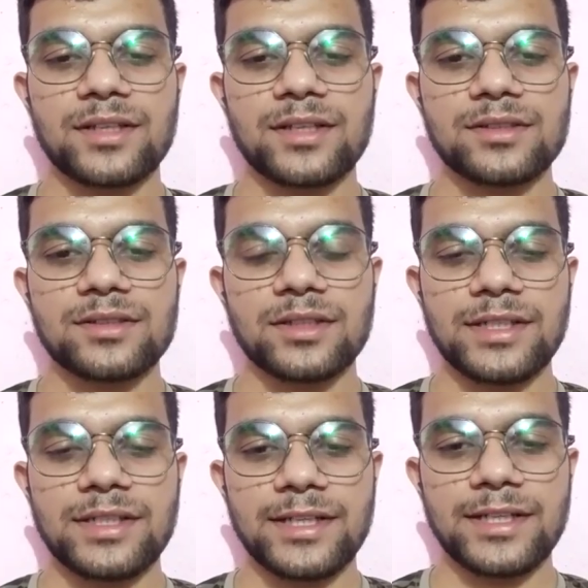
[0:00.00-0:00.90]
we have to
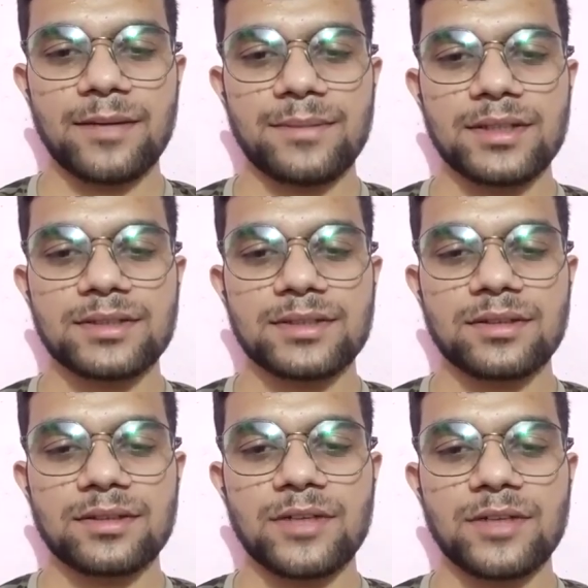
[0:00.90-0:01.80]
follow ISO,
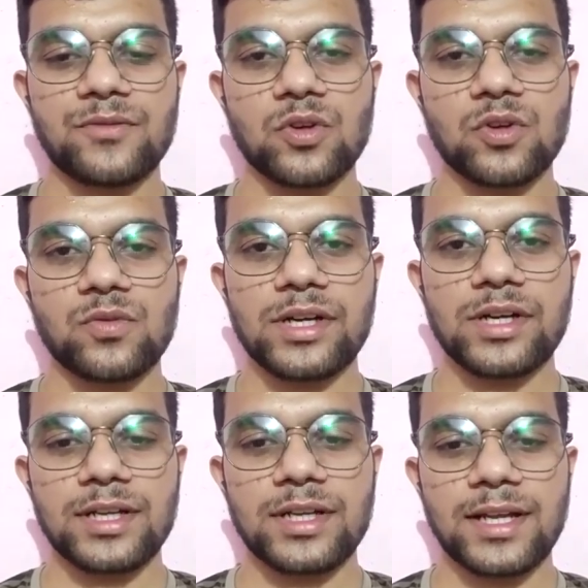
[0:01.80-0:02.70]
that is International
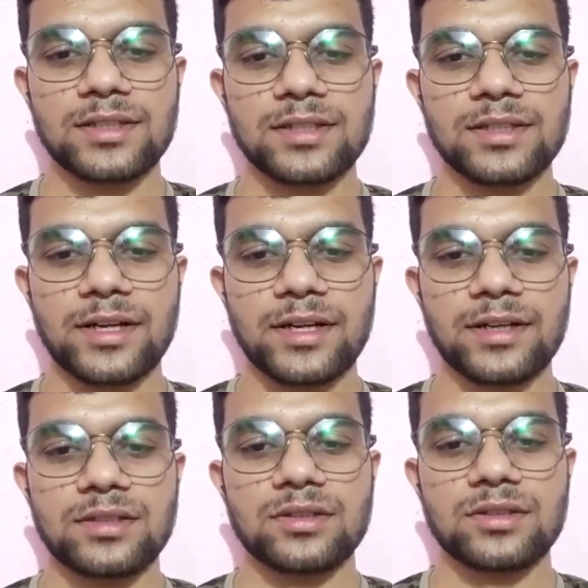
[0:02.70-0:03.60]
Organization of Standardization.
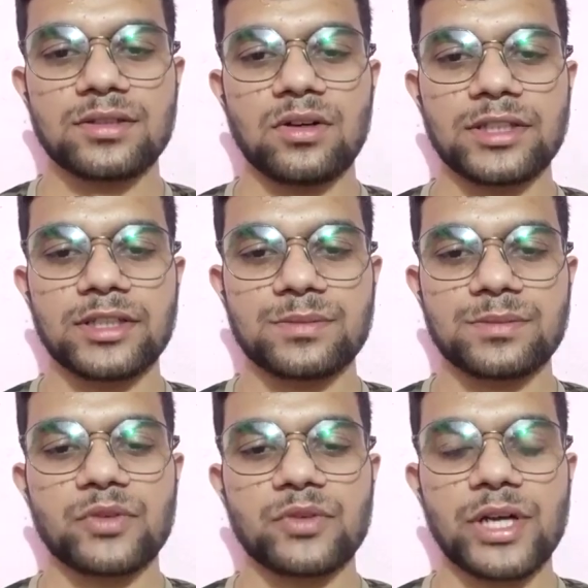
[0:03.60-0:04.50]
We have to class
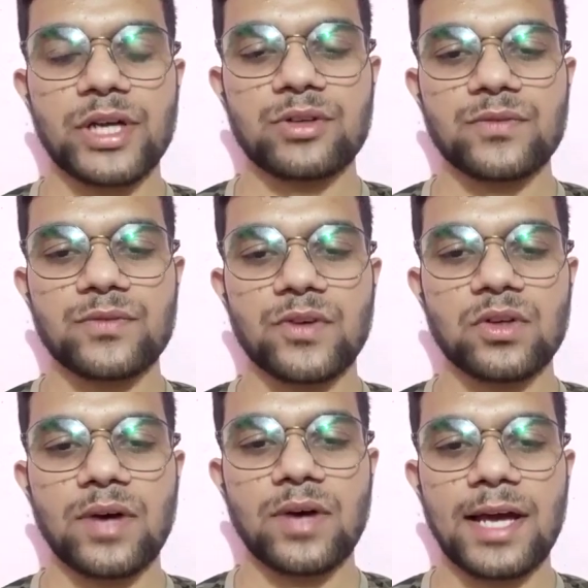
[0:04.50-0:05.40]
the standards in order
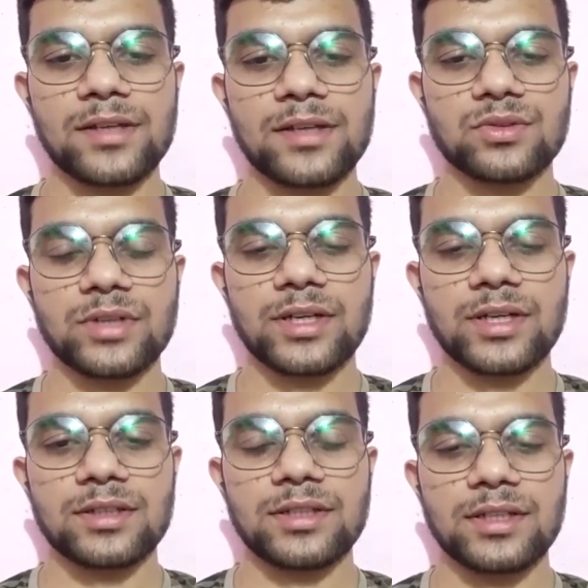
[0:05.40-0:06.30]
to
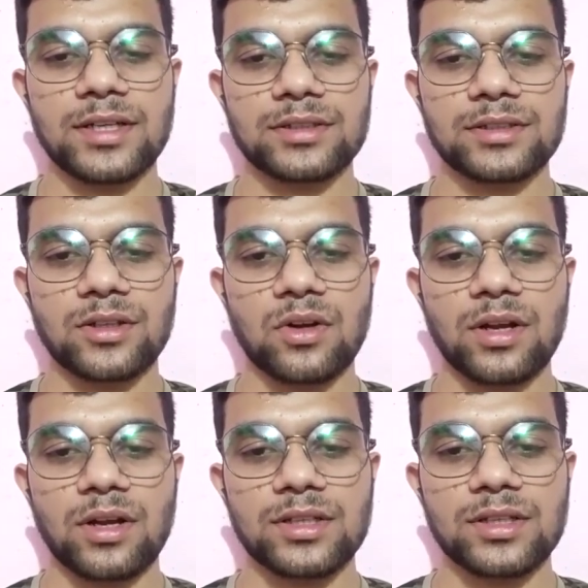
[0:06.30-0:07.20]
export our products in
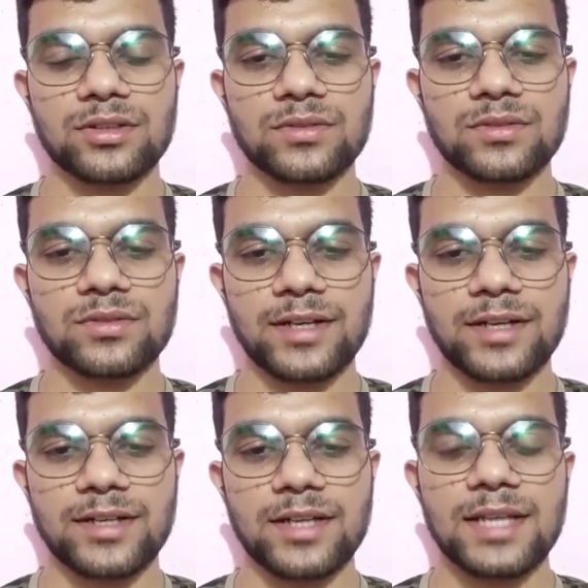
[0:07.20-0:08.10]
various
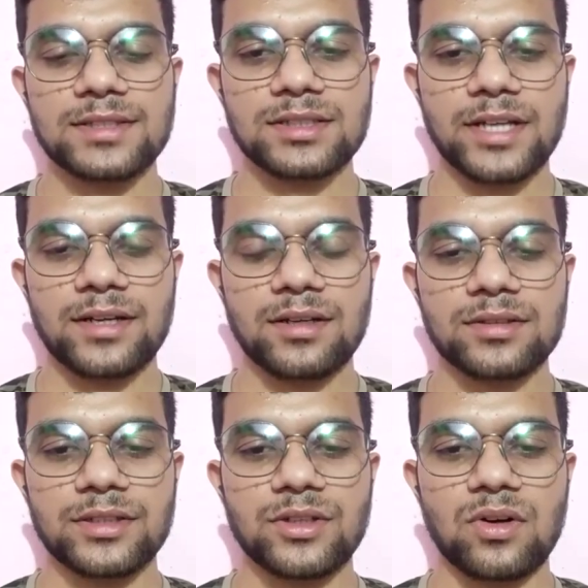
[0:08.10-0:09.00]
countries.
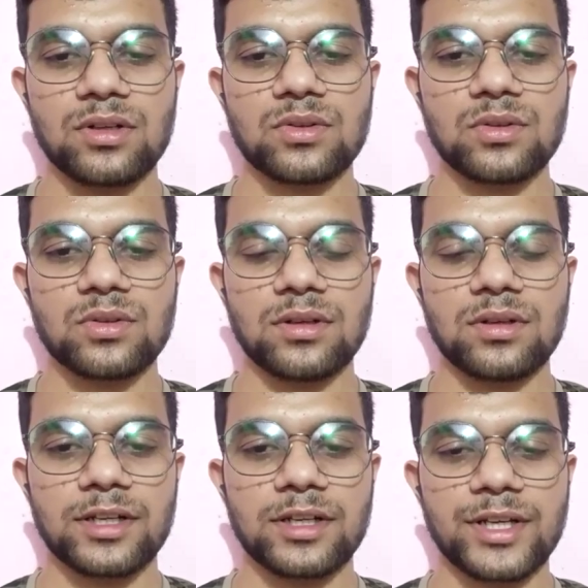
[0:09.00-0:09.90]
It is
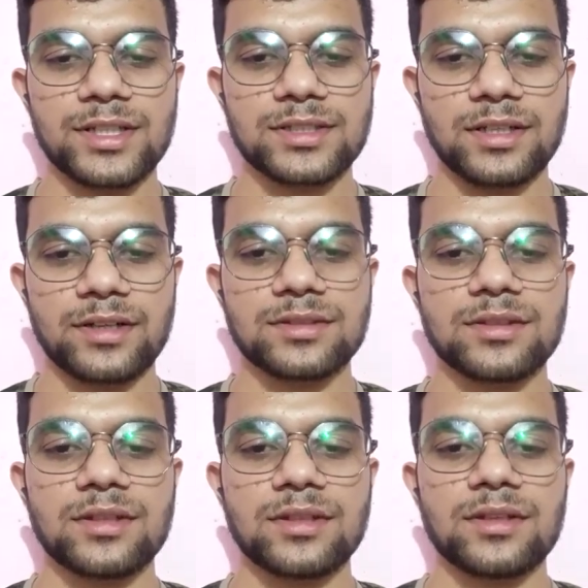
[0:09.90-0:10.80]
a certification
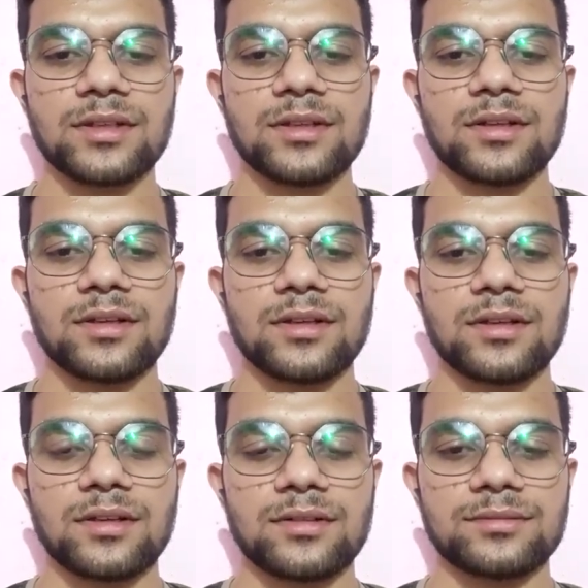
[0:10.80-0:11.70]
body which
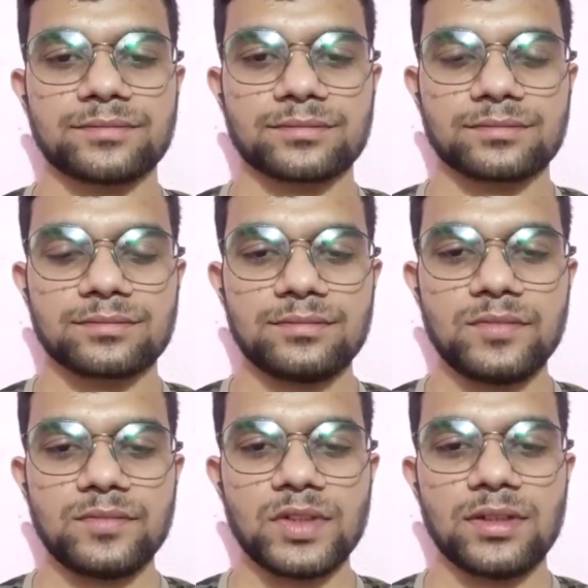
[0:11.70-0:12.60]
audits our
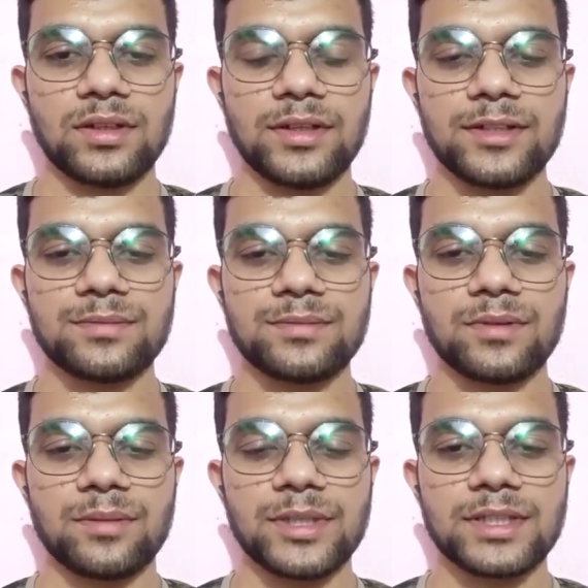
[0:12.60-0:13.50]
plants and check
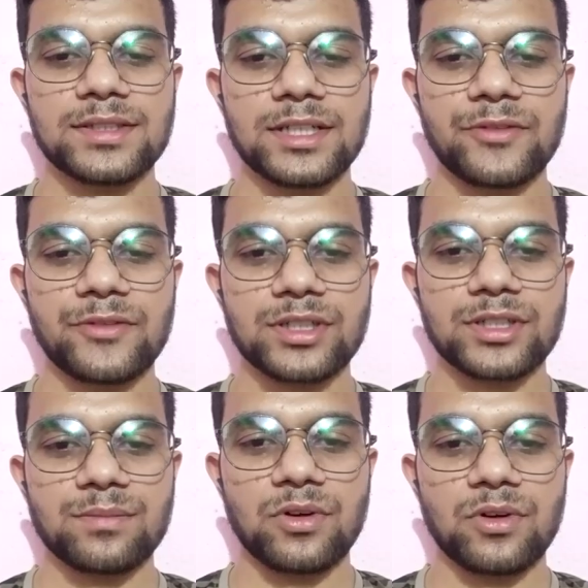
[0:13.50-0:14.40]
that we are
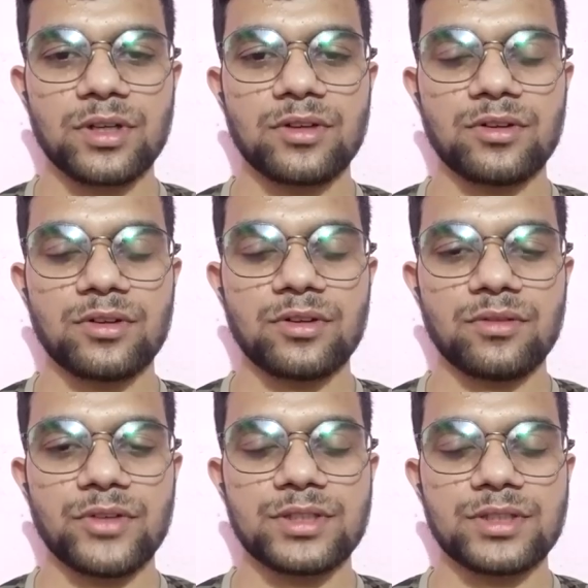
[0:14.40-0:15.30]
following all the
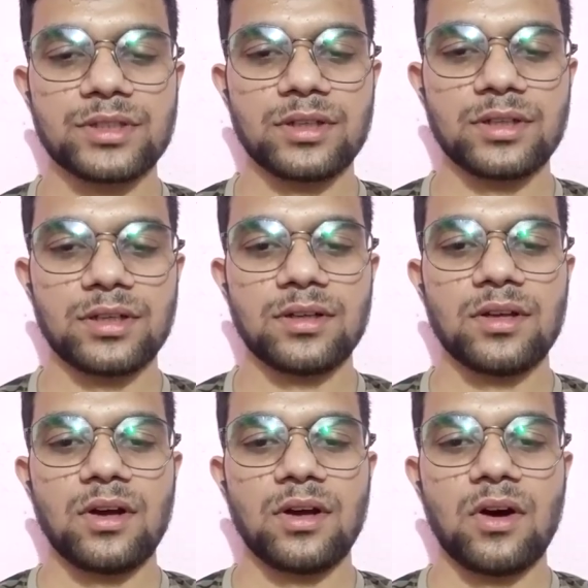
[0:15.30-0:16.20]
standards or not.
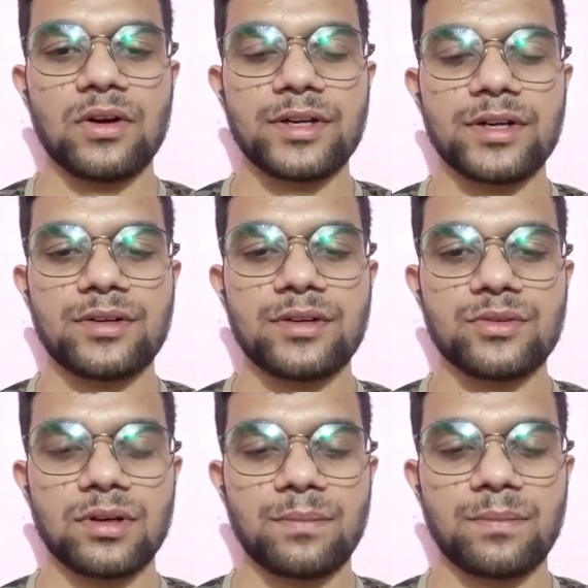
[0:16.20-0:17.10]
That gives a
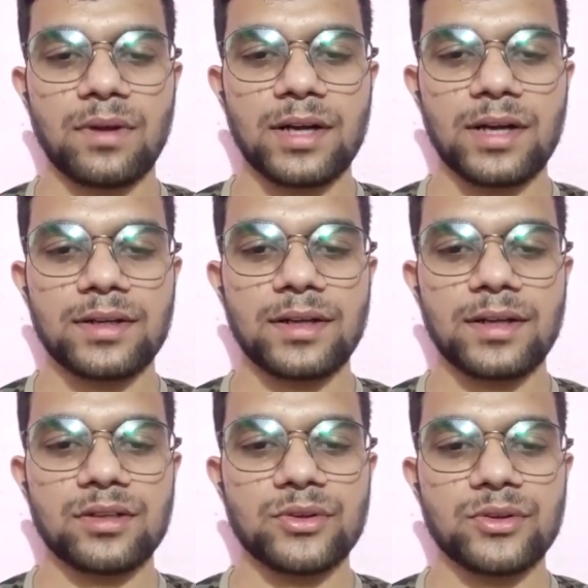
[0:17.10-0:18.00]
certification which will be
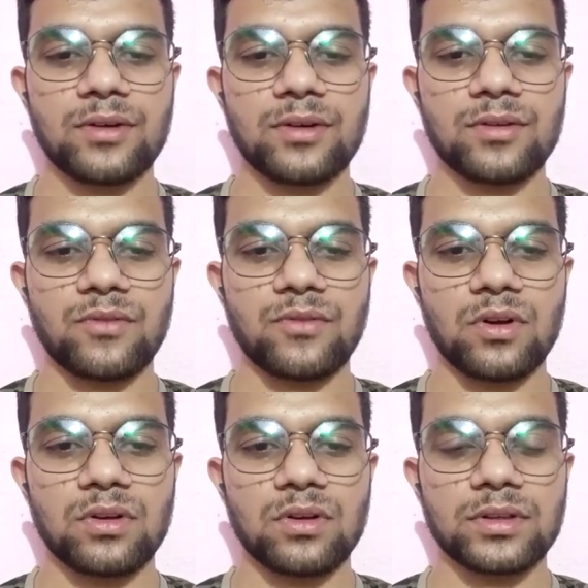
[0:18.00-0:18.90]
used to
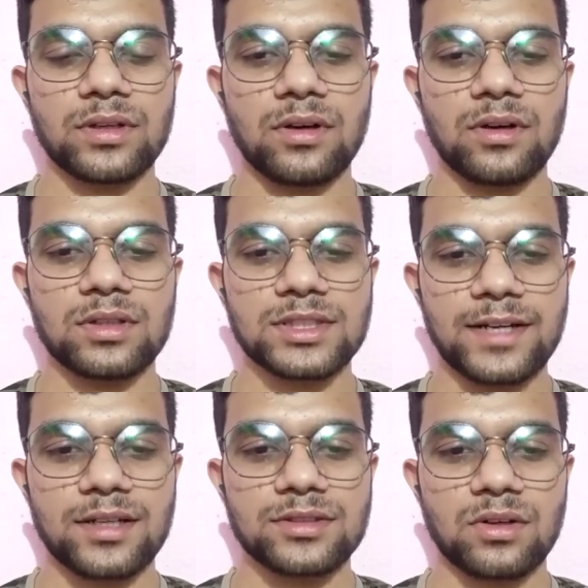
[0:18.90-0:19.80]
export our material in
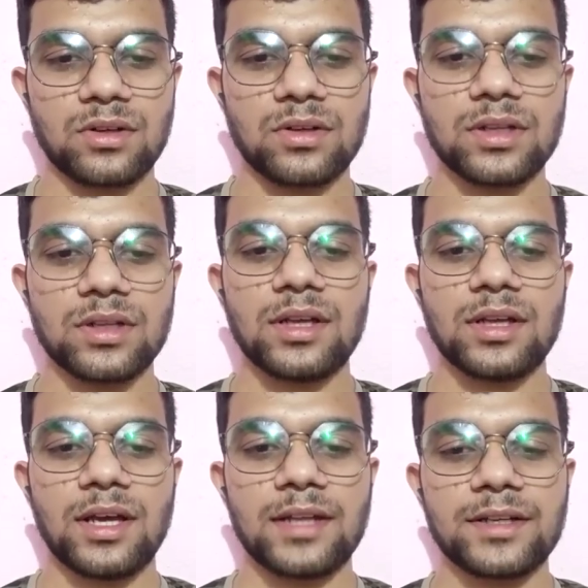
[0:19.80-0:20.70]
national and
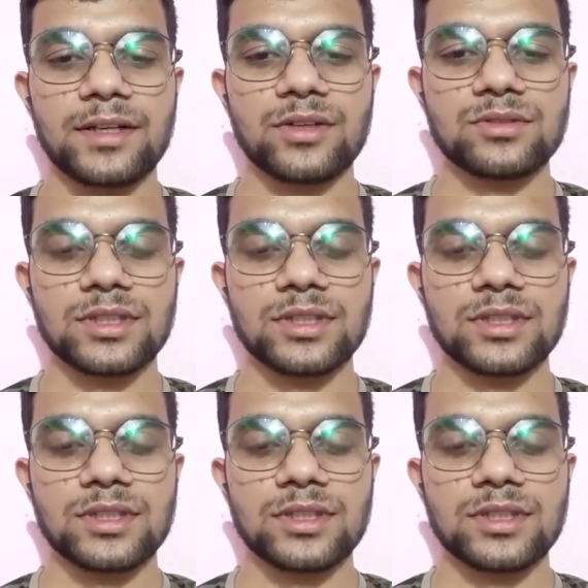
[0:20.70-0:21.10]
international markets.